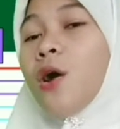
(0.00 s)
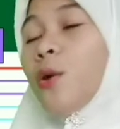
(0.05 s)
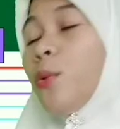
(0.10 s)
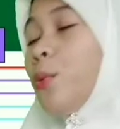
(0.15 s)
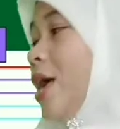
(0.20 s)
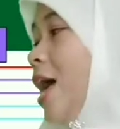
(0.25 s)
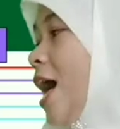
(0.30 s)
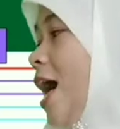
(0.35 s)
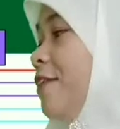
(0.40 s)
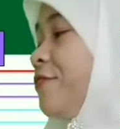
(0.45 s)

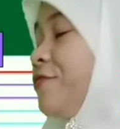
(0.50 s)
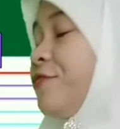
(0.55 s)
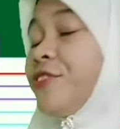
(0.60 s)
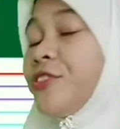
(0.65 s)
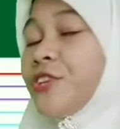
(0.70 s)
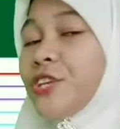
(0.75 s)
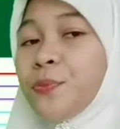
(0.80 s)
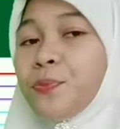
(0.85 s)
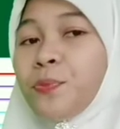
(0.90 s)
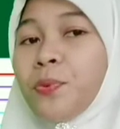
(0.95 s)
We have
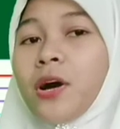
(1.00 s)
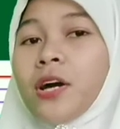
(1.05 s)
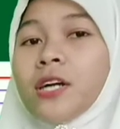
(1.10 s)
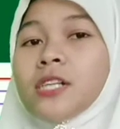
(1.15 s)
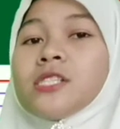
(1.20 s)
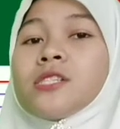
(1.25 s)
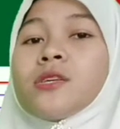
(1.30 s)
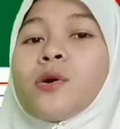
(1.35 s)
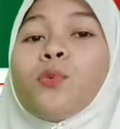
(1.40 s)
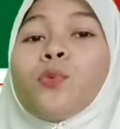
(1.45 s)
3
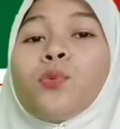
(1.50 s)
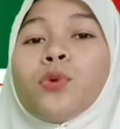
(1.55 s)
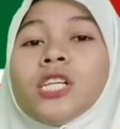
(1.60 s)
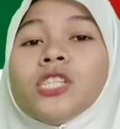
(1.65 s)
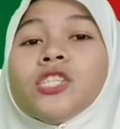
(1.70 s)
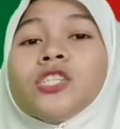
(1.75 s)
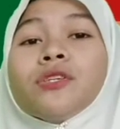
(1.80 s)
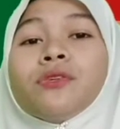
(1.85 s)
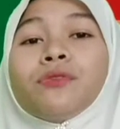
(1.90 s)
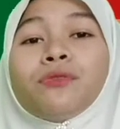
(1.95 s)
bars
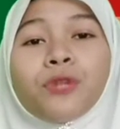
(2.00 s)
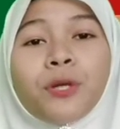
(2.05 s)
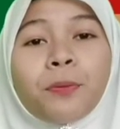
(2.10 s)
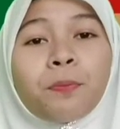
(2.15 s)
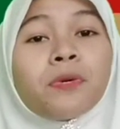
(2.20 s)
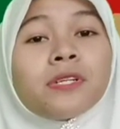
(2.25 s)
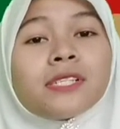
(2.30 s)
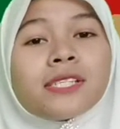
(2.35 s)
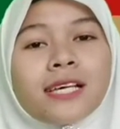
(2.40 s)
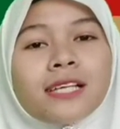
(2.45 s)
which
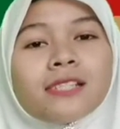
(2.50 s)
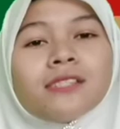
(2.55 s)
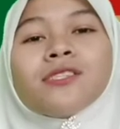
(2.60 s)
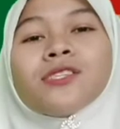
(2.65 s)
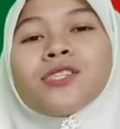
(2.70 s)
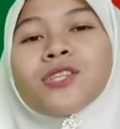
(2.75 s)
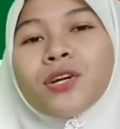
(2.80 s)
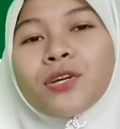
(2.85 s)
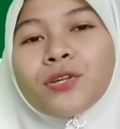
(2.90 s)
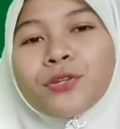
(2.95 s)

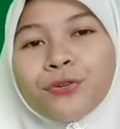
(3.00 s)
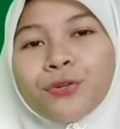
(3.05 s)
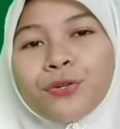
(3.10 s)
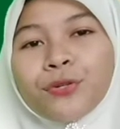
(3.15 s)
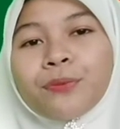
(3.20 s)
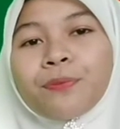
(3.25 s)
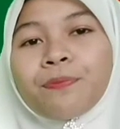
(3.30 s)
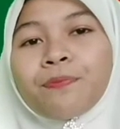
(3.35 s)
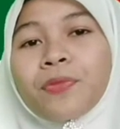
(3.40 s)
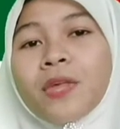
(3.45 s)
represents your
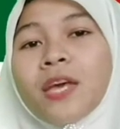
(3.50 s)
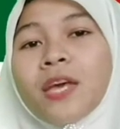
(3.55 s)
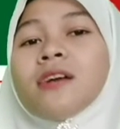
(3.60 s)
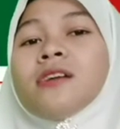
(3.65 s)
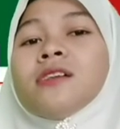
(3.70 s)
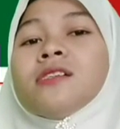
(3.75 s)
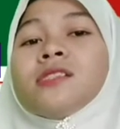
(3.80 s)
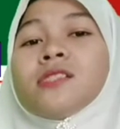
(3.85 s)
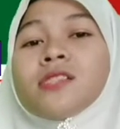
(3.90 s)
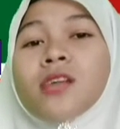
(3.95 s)
group.
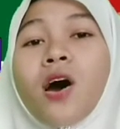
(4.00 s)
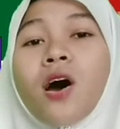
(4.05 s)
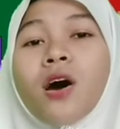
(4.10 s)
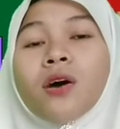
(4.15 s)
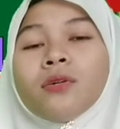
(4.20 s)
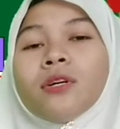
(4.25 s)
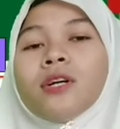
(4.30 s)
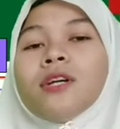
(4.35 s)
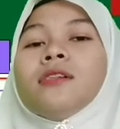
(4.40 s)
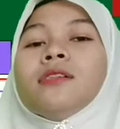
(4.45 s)

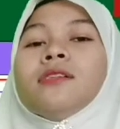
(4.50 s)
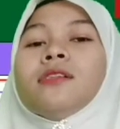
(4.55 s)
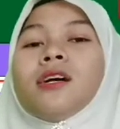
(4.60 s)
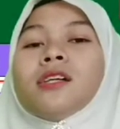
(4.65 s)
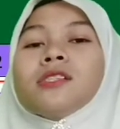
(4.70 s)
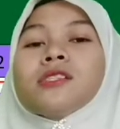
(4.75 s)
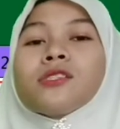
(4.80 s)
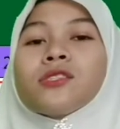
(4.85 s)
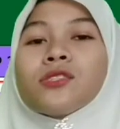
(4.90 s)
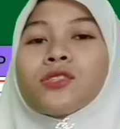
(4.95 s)
So,
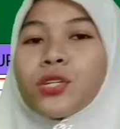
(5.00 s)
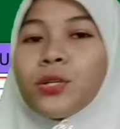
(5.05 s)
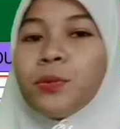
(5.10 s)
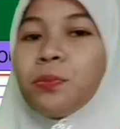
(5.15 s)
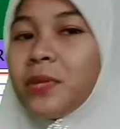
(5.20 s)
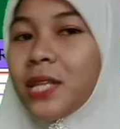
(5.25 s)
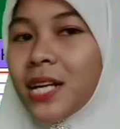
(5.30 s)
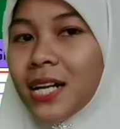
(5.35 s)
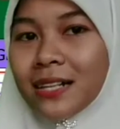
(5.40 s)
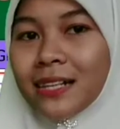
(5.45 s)
let's group
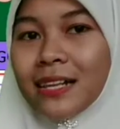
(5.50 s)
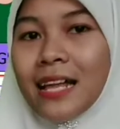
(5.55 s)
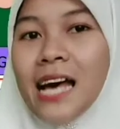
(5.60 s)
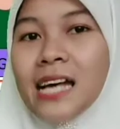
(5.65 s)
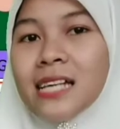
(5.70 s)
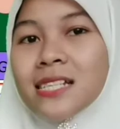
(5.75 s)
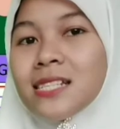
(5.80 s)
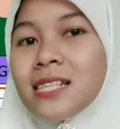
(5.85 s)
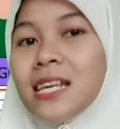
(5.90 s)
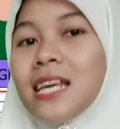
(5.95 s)
the
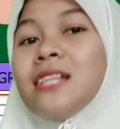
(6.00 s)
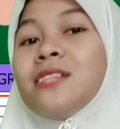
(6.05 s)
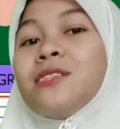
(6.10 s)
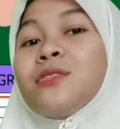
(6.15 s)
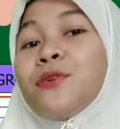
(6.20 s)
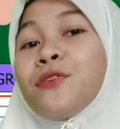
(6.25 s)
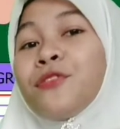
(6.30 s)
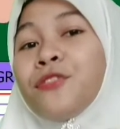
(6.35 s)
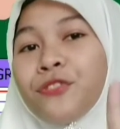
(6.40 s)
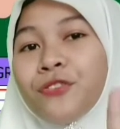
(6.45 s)
class
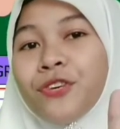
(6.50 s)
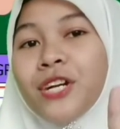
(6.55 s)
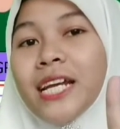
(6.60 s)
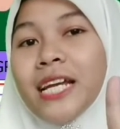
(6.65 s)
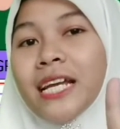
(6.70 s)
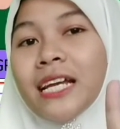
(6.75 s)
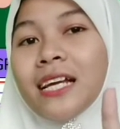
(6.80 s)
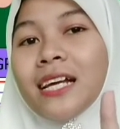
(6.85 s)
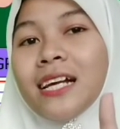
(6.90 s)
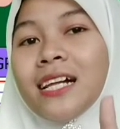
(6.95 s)
into
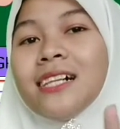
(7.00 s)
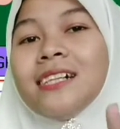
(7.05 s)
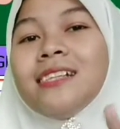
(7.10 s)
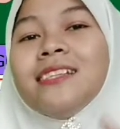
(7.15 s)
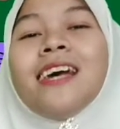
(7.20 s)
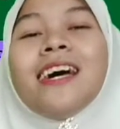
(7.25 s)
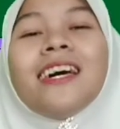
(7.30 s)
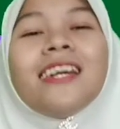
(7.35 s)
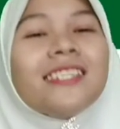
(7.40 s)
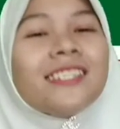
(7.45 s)
3.
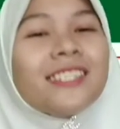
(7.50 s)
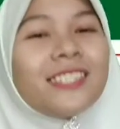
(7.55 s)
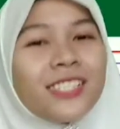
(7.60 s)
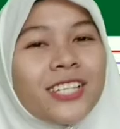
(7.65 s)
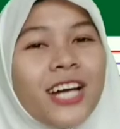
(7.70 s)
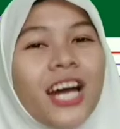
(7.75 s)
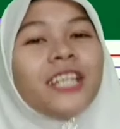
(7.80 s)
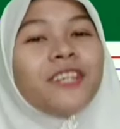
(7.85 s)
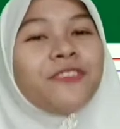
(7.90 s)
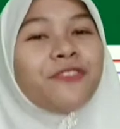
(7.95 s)
Let us
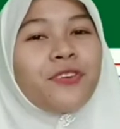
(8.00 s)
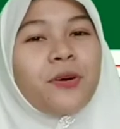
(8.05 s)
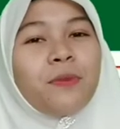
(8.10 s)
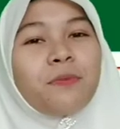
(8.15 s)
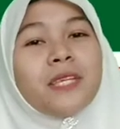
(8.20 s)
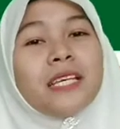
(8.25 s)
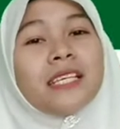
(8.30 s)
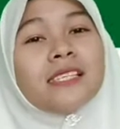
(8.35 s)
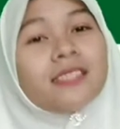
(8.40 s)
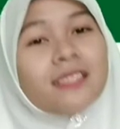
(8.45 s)
start from
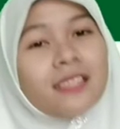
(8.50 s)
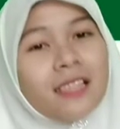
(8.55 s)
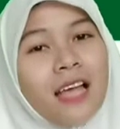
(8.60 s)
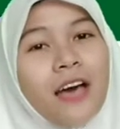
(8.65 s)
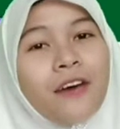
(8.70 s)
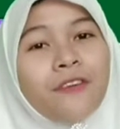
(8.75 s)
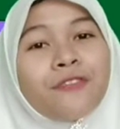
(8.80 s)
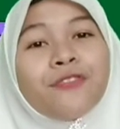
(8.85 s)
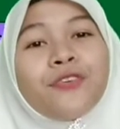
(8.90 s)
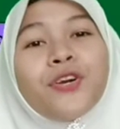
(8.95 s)
this
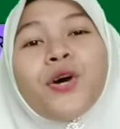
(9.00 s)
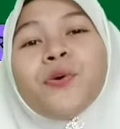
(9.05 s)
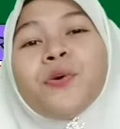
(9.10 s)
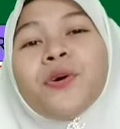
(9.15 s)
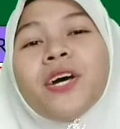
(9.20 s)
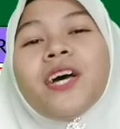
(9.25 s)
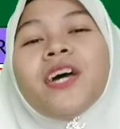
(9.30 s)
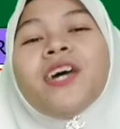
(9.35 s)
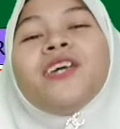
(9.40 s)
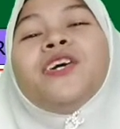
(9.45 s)
left row.
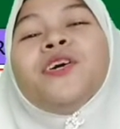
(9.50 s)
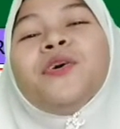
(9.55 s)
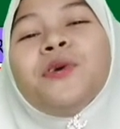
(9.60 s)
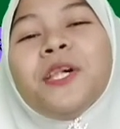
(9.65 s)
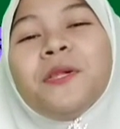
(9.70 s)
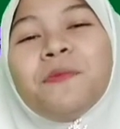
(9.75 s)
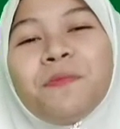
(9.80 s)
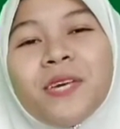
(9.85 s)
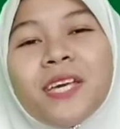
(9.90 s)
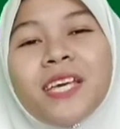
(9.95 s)
You
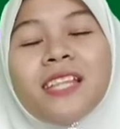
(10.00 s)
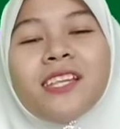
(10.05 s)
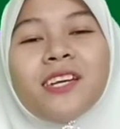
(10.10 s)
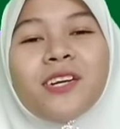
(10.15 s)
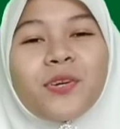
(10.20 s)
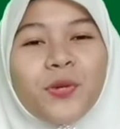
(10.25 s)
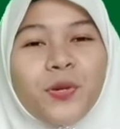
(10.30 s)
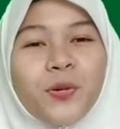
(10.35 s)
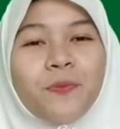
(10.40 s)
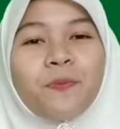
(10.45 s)
will be the
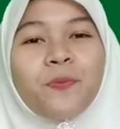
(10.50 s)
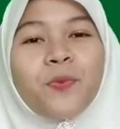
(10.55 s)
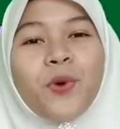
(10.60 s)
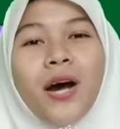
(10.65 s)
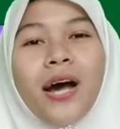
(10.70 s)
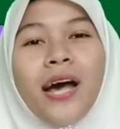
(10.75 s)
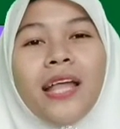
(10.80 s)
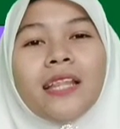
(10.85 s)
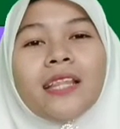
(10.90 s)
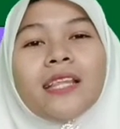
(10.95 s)
group
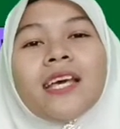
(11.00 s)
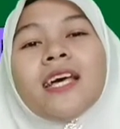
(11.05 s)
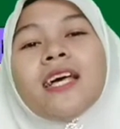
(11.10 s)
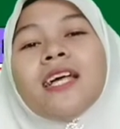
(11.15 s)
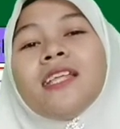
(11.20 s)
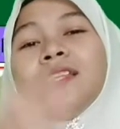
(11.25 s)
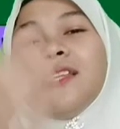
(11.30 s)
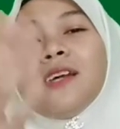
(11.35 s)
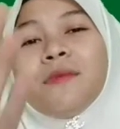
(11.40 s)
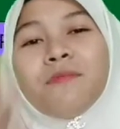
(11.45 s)
1.
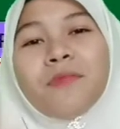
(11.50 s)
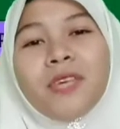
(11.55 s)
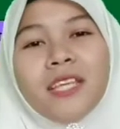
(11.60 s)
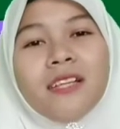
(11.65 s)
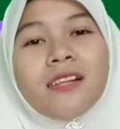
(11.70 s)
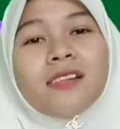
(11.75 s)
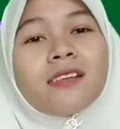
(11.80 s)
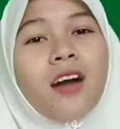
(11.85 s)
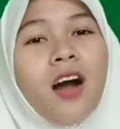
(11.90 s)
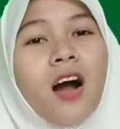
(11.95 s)
The
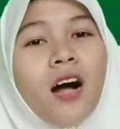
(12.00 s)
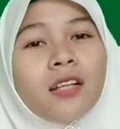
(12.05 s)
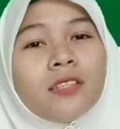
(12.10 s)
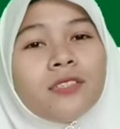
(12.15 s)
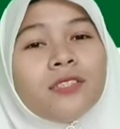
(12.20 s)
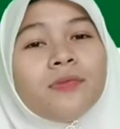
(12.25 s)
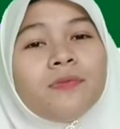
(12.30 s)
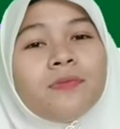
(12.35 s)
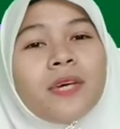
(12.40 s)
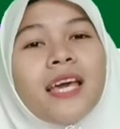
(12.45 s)
middle
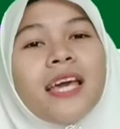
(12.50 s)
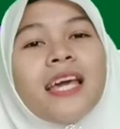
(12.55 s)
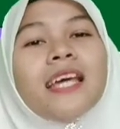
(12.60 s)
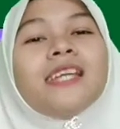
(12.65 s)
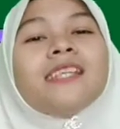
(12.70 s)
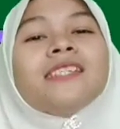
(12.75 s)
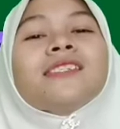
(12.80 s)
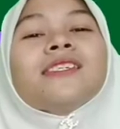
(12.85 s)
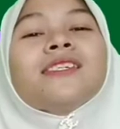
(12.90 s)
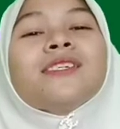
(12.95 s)
column
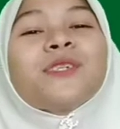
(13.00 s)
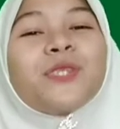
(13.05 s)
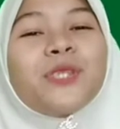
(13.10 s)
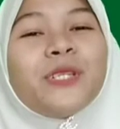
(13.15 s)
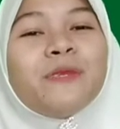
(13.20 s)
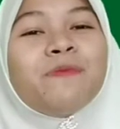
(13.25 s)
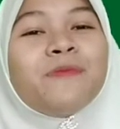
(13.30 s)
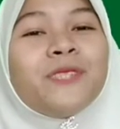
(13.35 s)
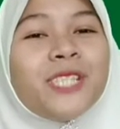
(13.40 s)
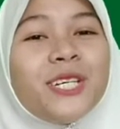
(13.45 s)
is the
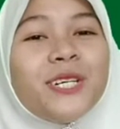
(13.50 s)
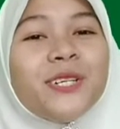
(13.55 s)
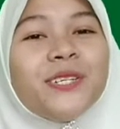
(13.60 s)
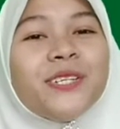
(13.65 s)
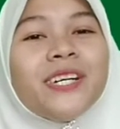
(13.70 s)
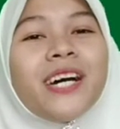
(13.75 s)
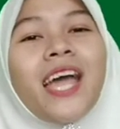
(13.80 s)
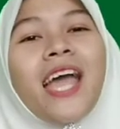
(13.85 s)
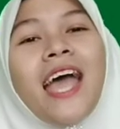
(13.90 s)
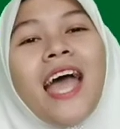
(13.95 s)
group
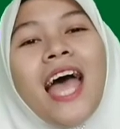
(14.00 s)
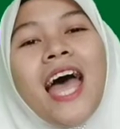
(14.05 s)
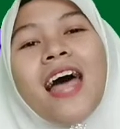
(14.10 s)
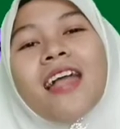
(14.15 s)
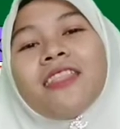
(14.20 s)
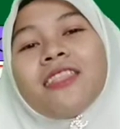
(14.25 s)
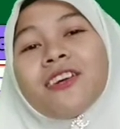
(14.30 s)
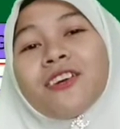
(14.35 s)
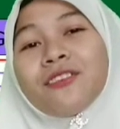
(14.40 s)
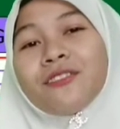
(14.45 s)
2
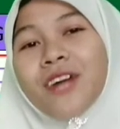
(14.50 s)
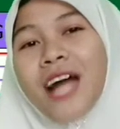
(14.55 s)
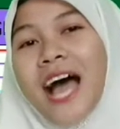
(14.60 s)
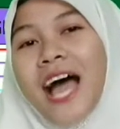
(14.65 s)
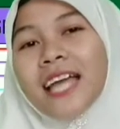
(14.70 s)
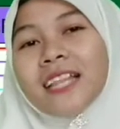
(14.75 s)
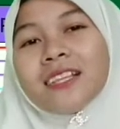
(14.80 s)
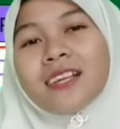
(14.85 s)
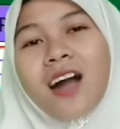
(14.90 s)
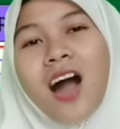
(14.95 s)
and the
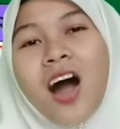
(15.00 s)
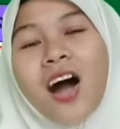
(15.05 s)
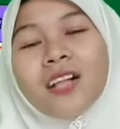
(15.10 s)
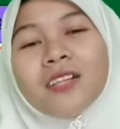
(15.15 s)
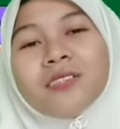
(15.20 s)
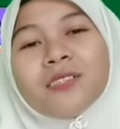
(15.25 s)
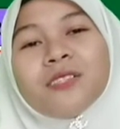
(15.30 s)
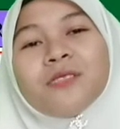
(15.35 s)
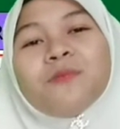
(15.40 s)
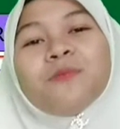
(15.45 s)
right
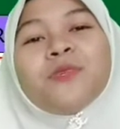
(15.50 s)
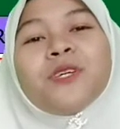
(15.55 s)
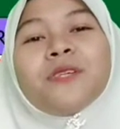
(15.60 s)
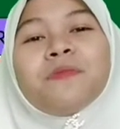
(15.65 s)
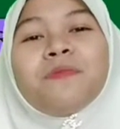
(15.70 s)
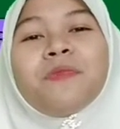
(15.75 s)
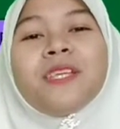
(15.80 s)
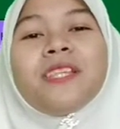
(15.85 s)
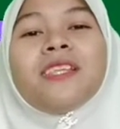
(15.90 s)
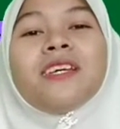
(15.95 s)
column will
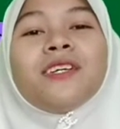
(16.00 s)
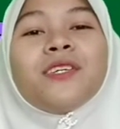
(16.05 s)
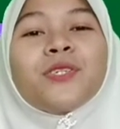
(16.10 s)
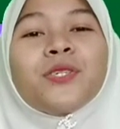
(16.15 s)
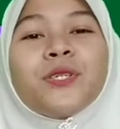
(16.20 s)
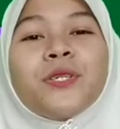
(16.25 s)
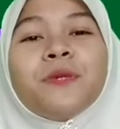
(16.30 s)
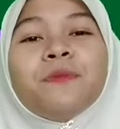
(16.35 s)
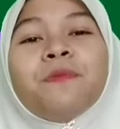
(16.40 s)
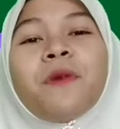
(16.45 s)
be the
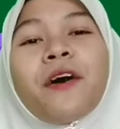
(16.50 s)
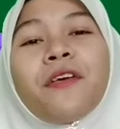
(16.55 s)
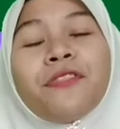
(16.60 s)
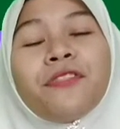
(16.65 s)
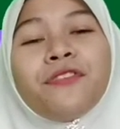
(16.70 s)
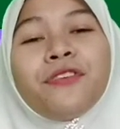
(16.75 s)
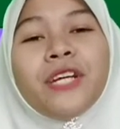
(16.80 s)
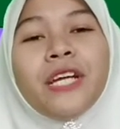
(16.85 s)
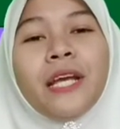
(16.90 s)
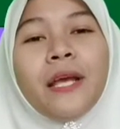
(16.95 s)
group
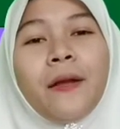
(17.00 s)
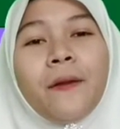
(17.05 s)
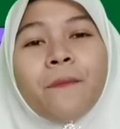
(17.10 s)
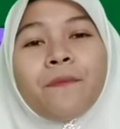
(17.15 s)
3.